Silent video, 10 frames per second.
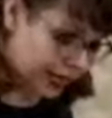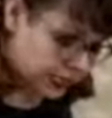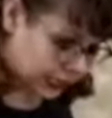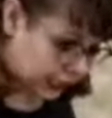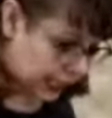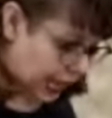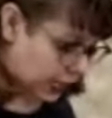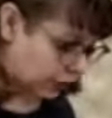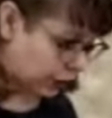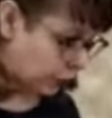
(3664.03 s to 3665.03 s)
basically
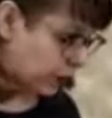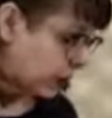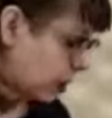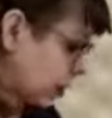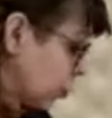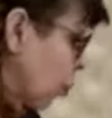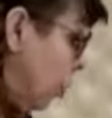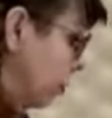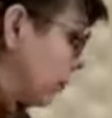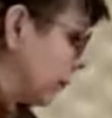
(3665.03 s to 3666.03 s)
anything with it and it's
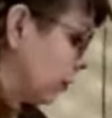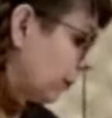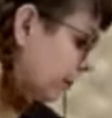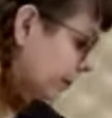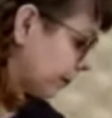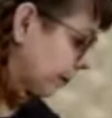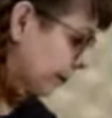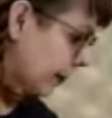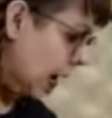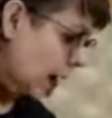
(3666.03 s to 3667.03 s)

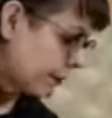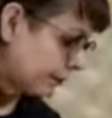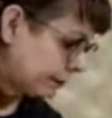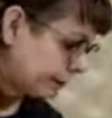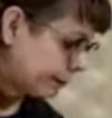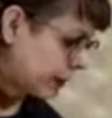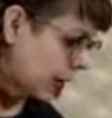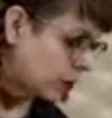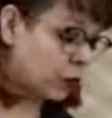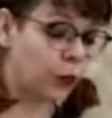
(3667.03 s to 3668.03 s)
wonderful. Yeah. Yeah,
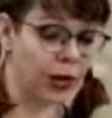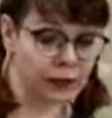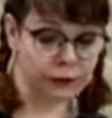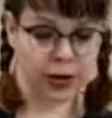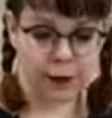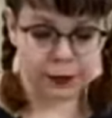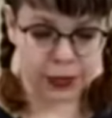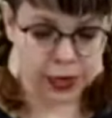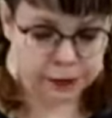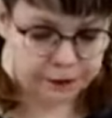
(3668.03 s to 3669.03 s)
it's great for
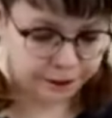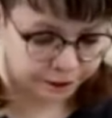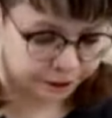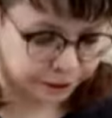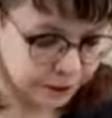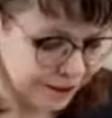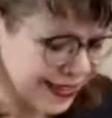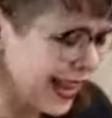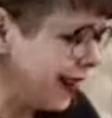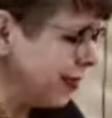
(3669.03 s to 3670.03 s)
applique.
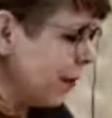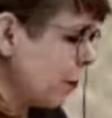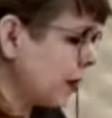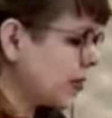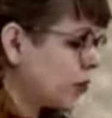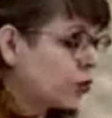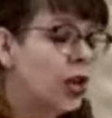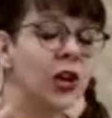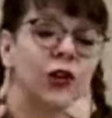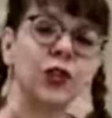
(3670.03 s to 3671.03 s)
And I love it because there's
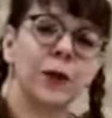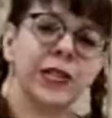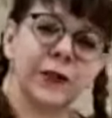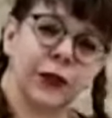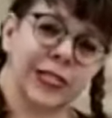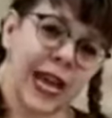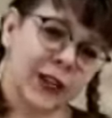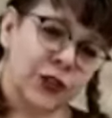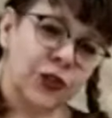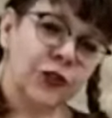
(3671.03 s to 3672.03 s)
so many different
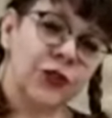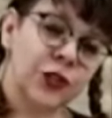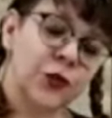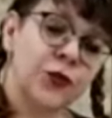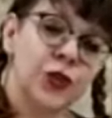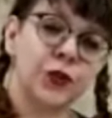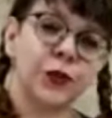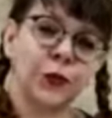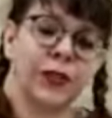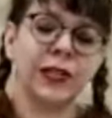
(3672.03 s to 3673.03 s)
textures too. So you
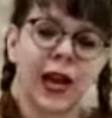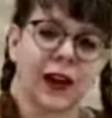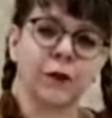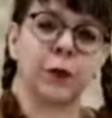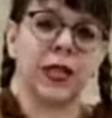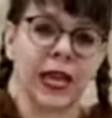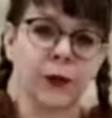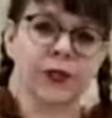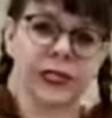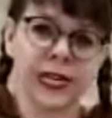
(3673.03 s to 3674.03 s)
can really kind of play
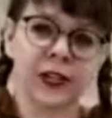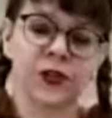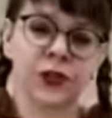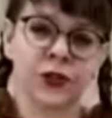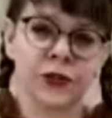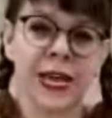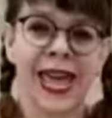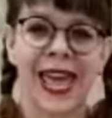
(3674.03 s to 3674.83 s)
with the textures